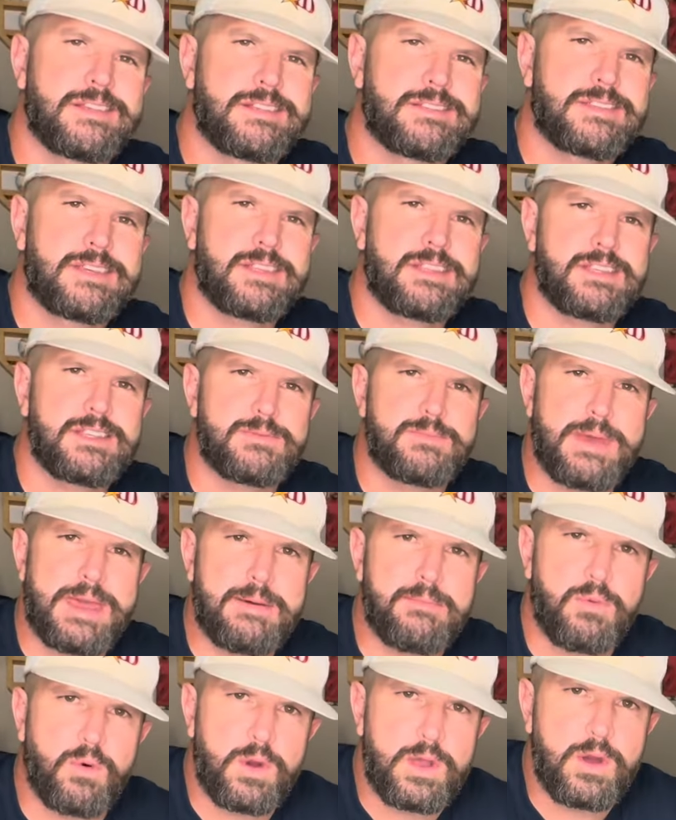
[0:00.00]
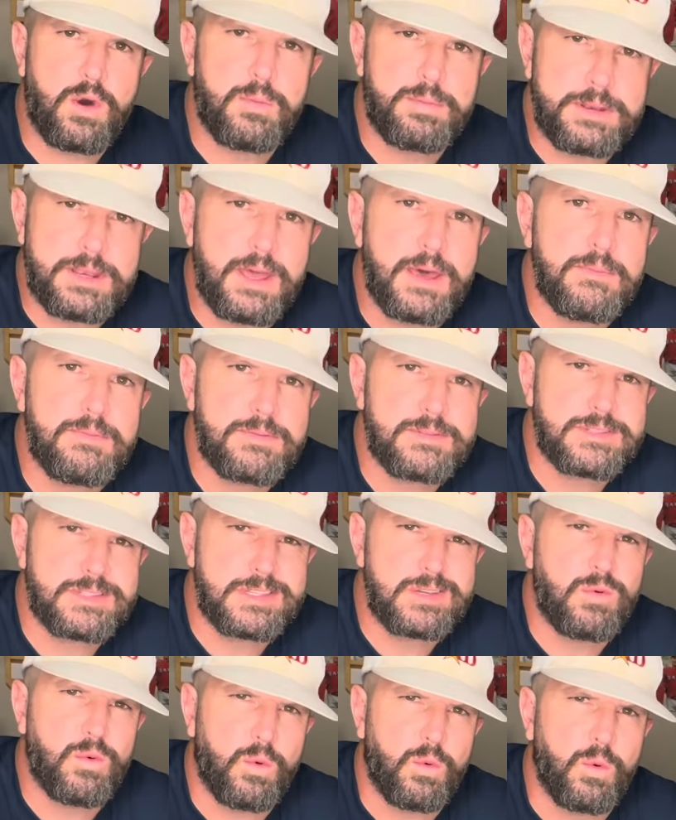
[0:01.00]
Let's get this bad boy opened up and
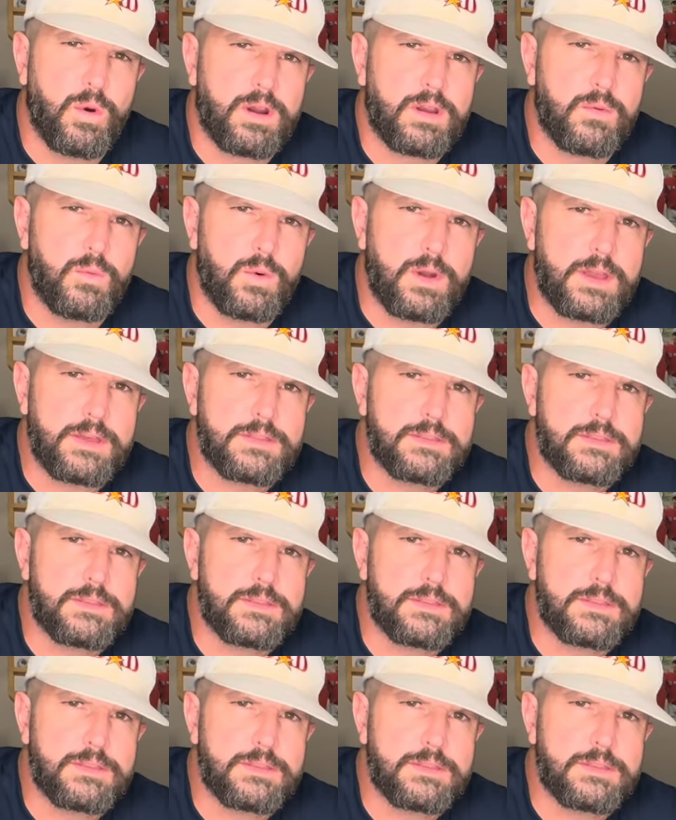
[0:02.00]
see what we're working with.